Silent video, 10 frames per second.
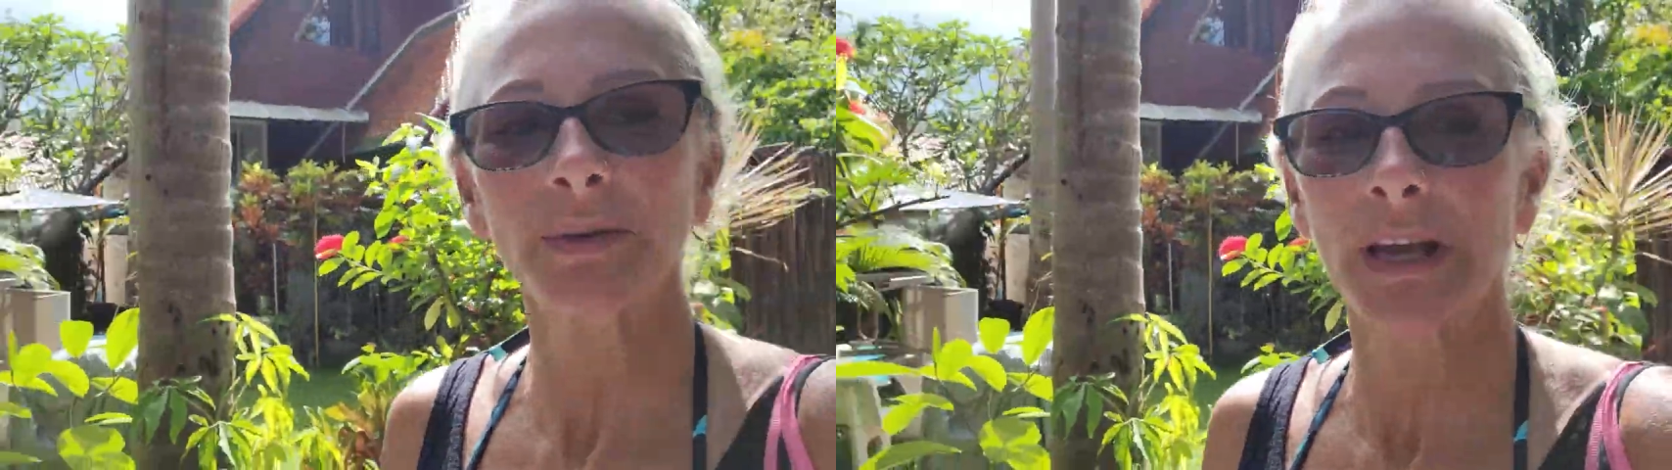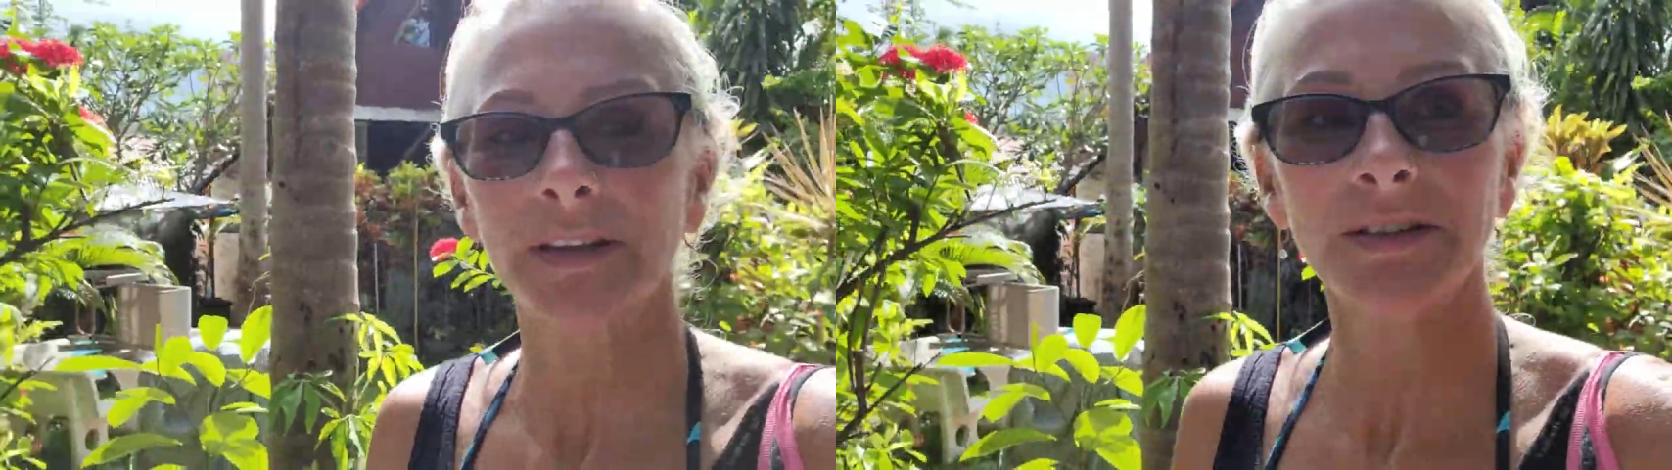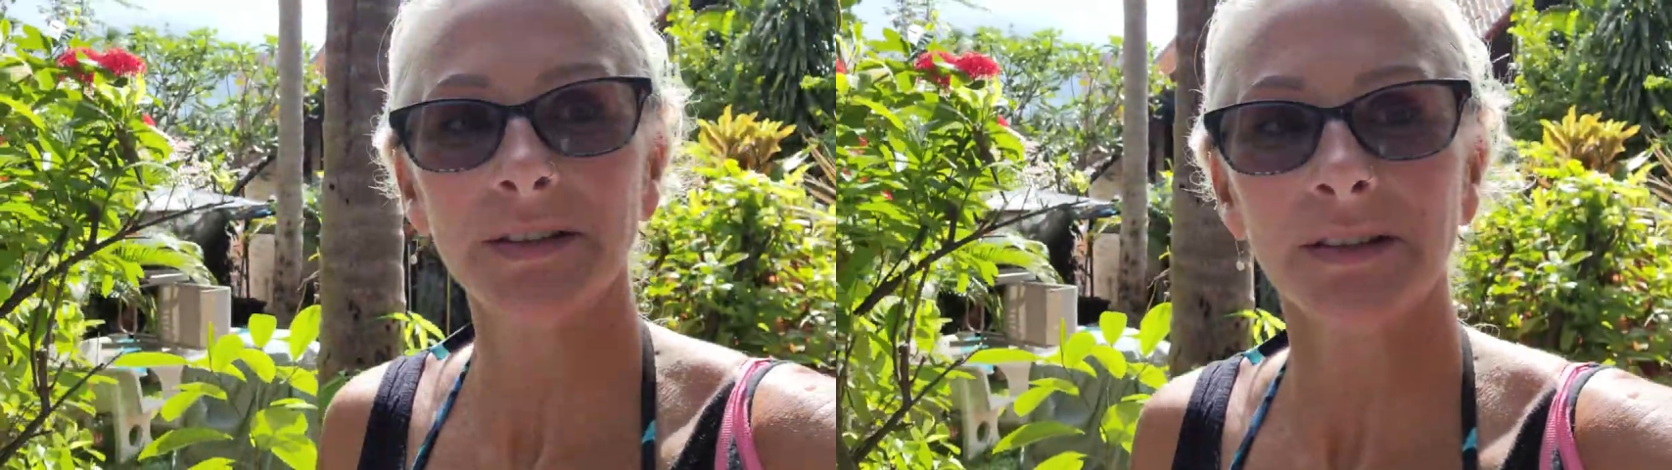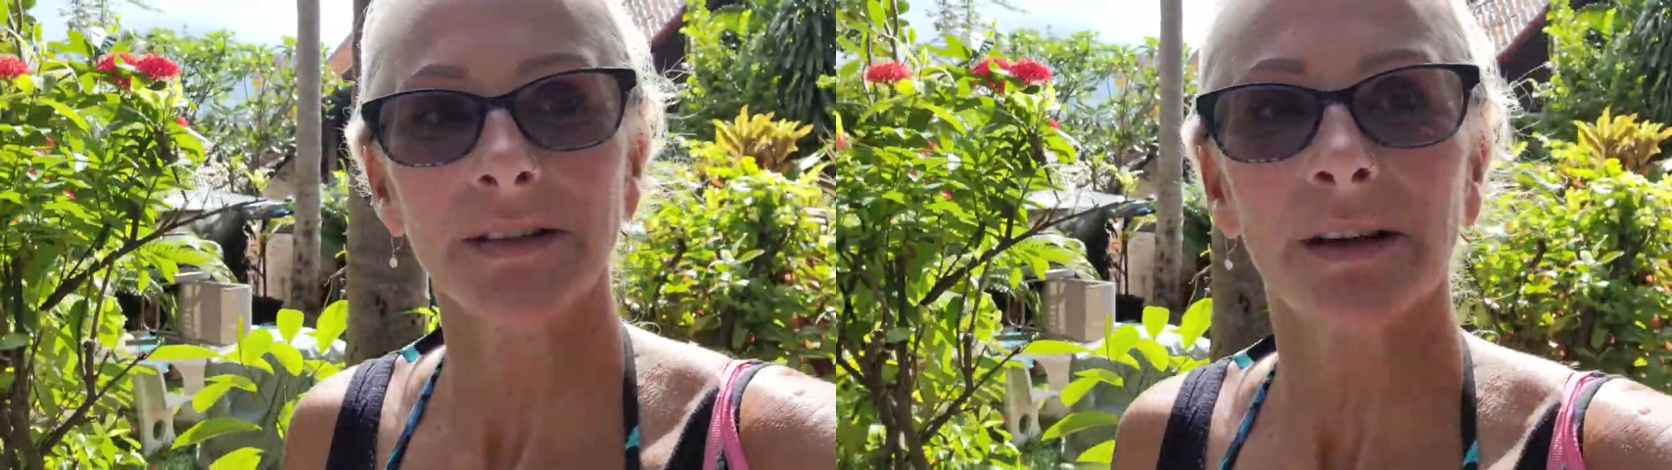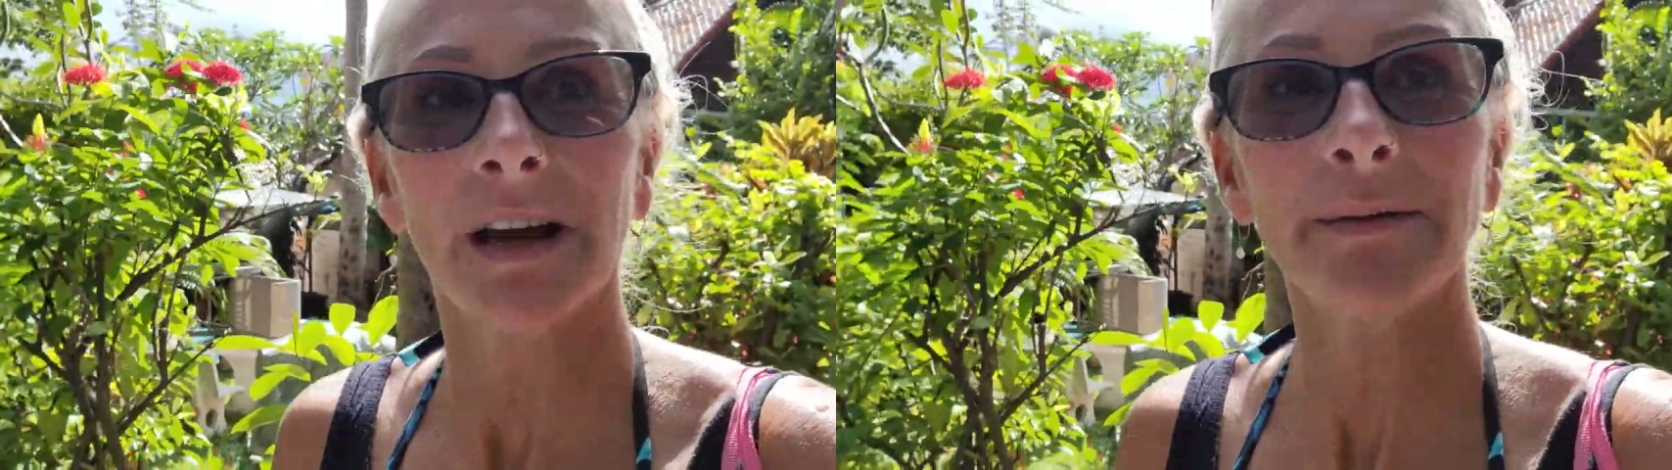nice.
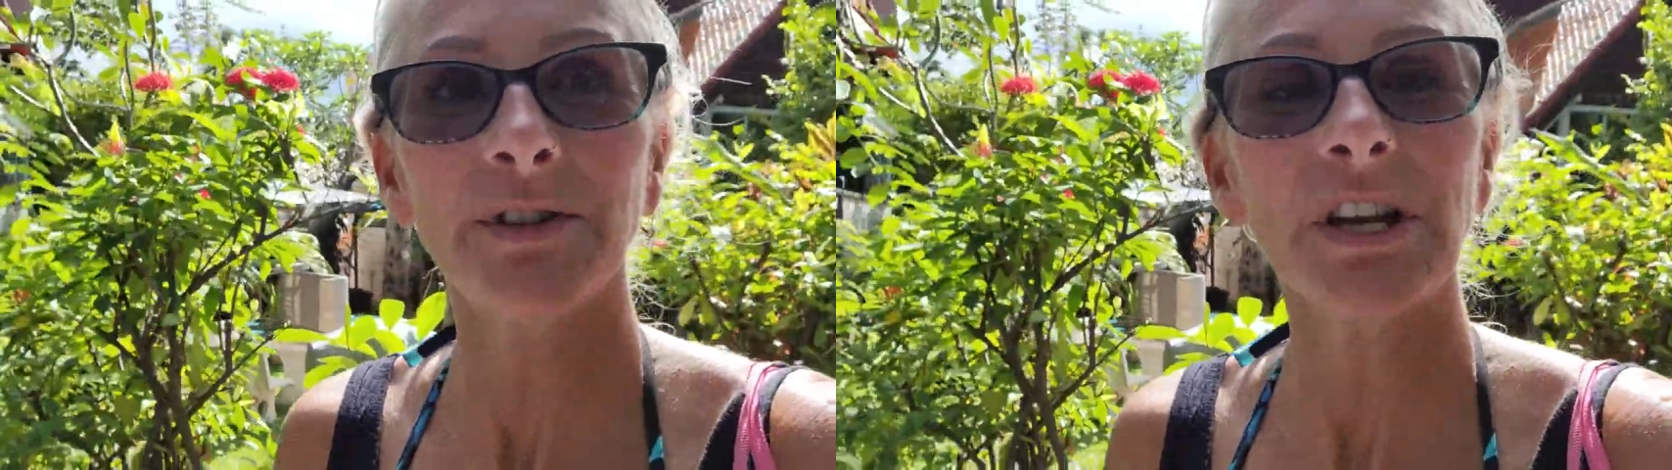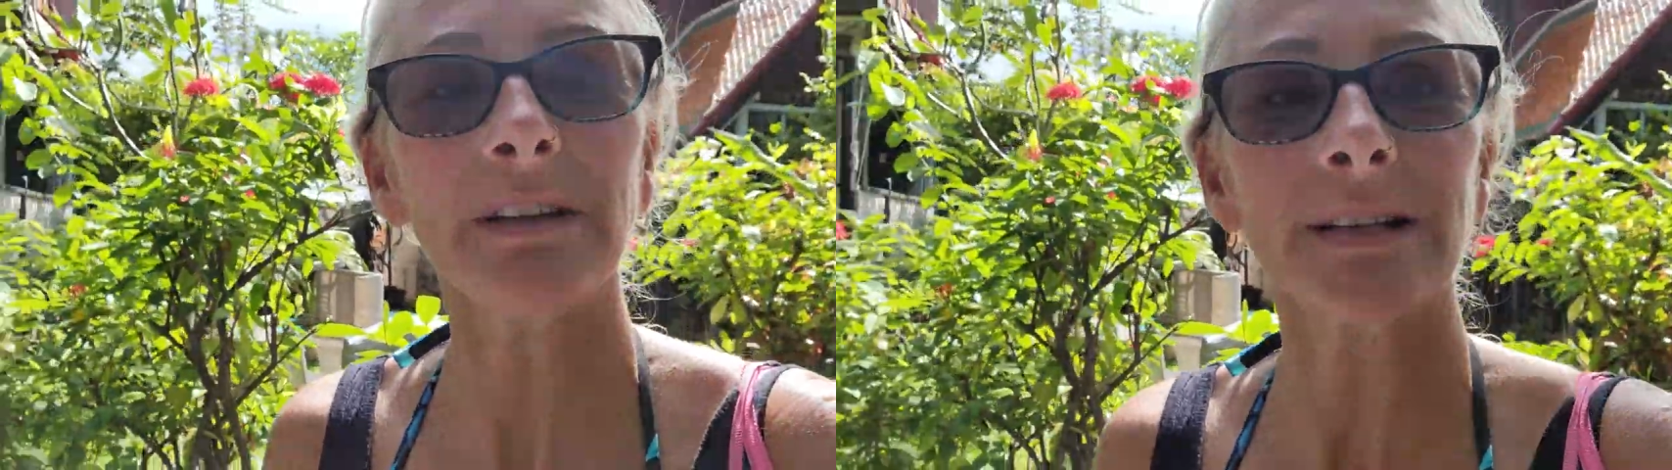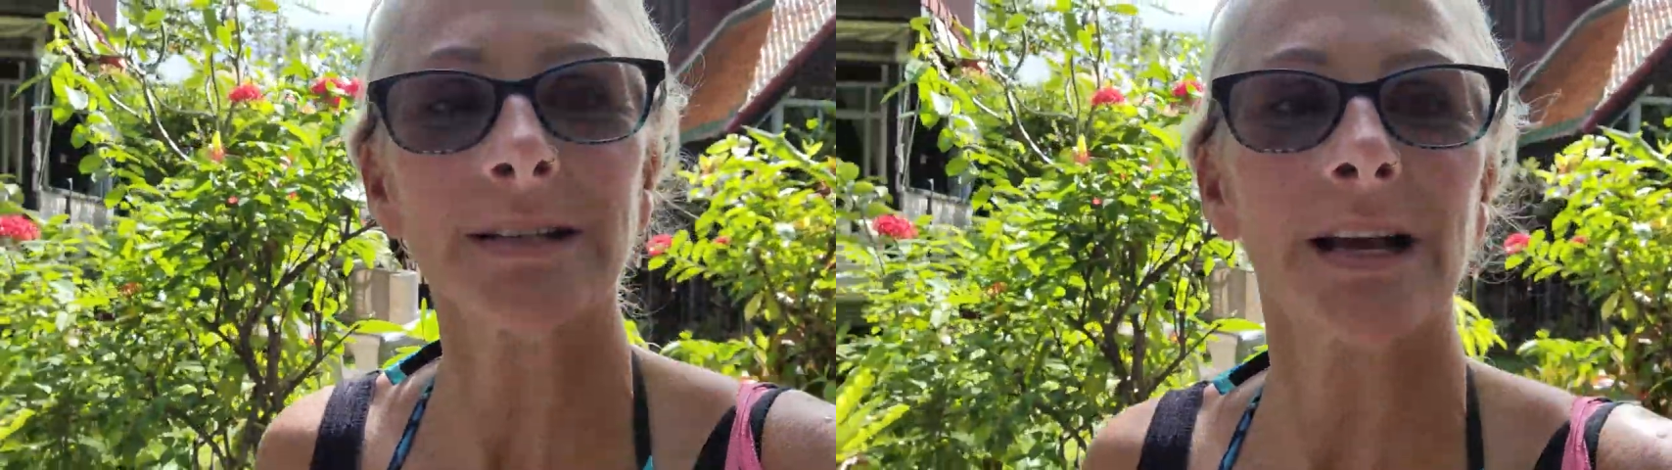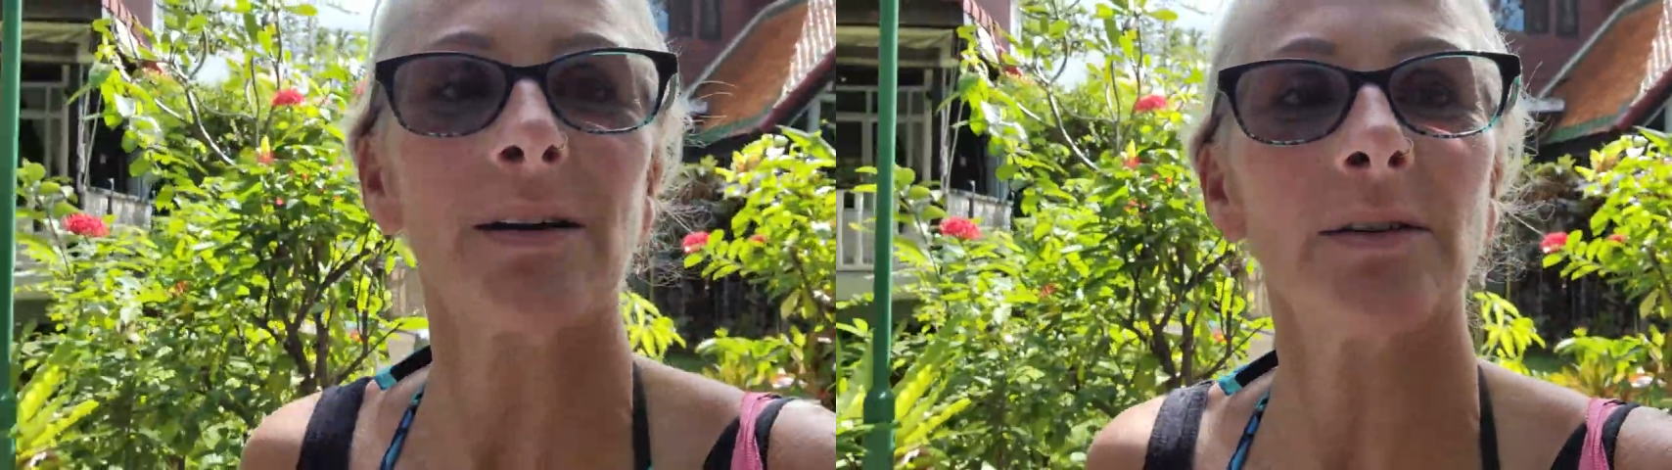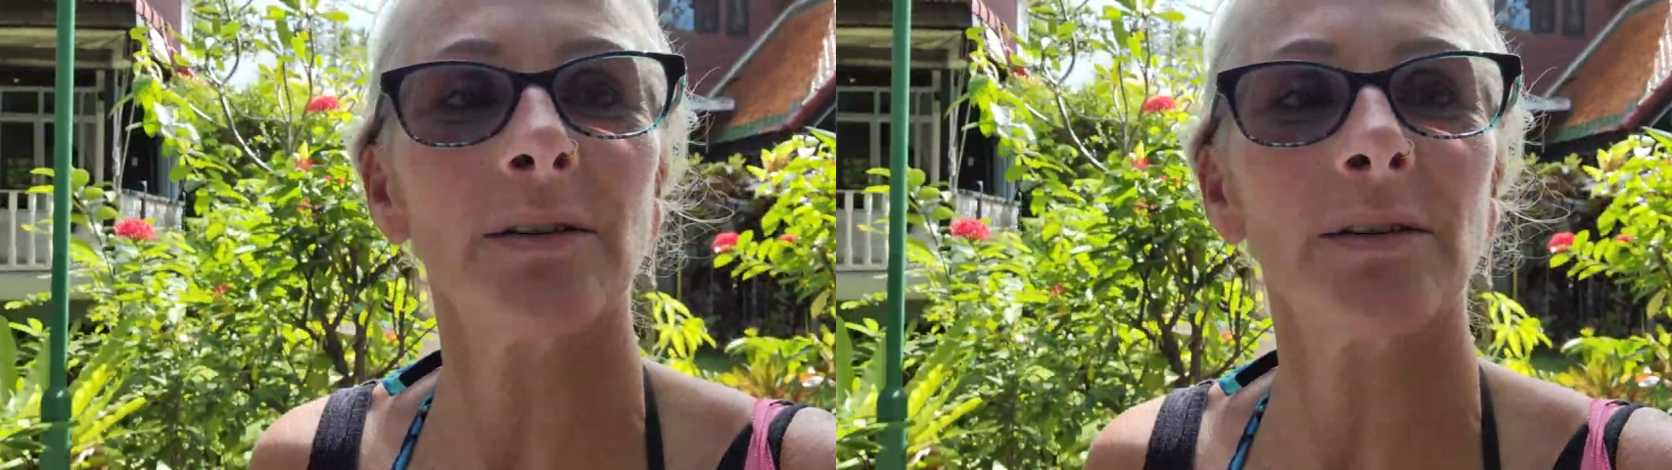I mean, check this out.